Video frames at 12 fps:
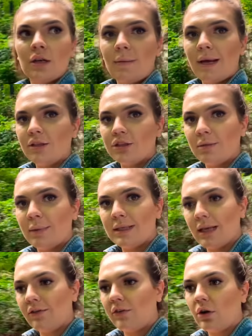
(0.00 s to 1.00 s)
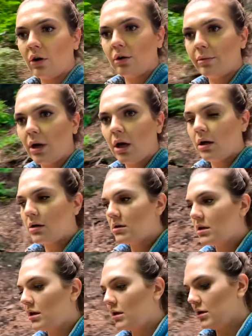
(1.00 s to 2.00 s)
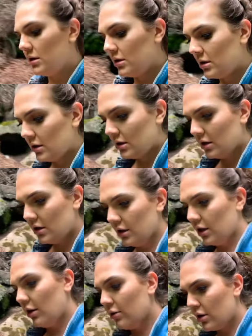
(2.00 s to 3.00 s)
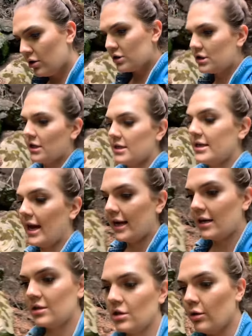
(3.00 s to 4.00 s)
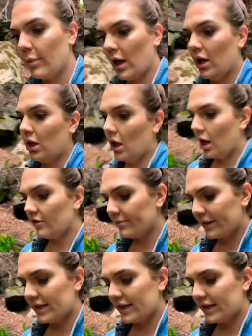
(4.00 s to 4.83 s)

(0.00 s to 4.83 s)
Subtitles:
what I mean, it's just a bit difficult because, you know, Hudson takes up a lot of my